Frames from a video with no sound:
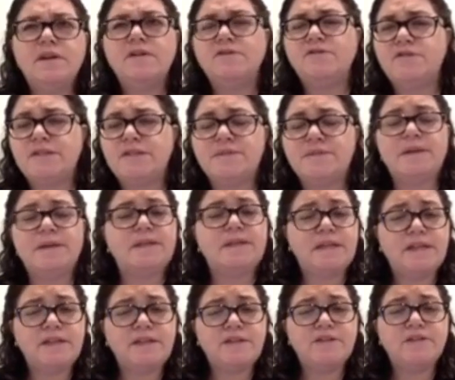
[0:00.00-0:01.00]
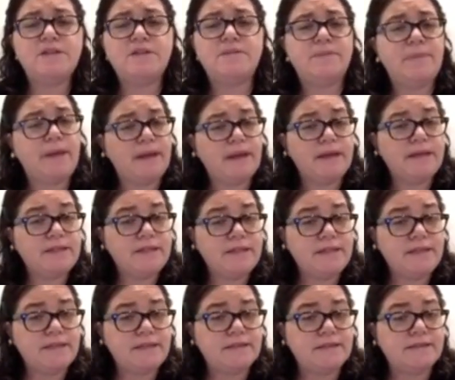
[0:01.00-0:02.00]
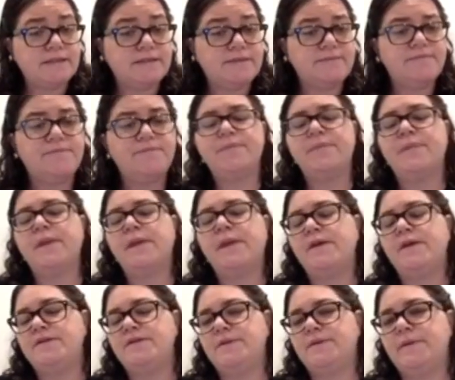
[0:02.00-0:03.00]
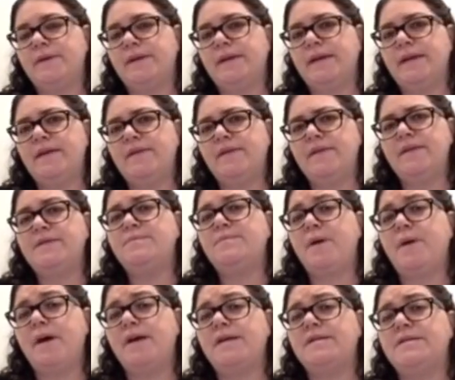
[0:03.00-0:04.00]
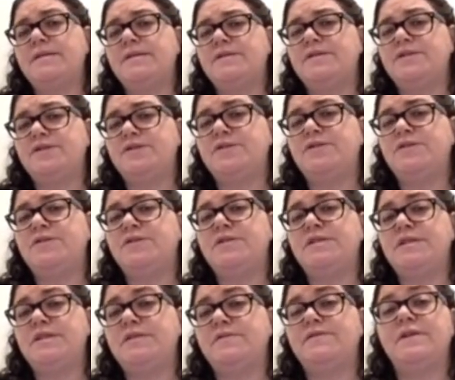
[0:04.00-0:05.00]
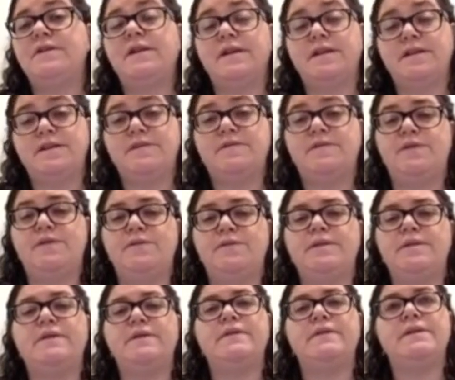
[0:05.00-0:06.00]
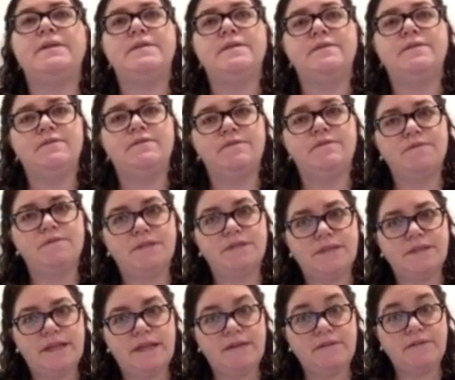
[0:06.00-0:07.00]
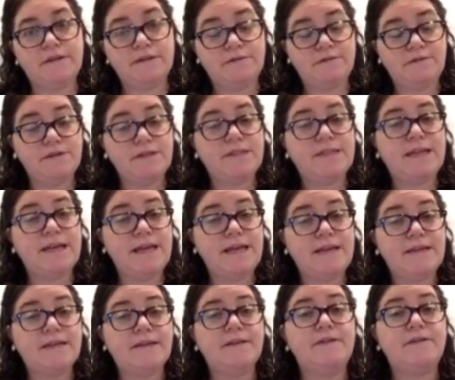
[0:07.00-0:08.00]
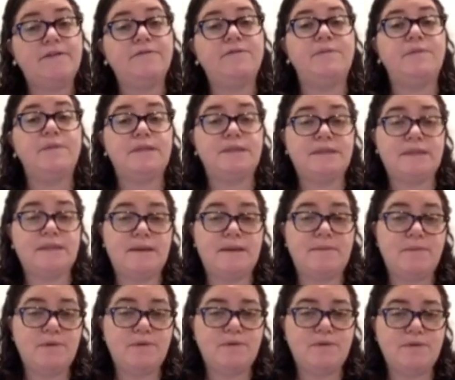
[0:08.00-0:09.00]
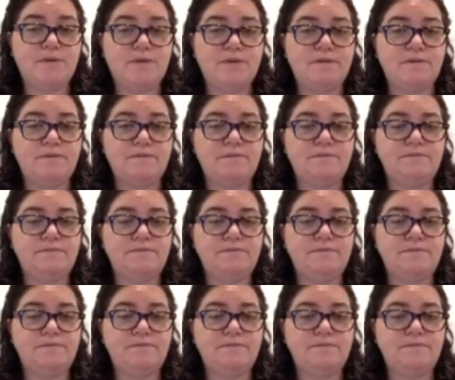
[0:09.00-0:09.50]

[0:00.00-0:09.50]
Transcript: dressed in my t-shirts and baggy jeans. So we can get these biases due to different interviewers getting different data from the same person.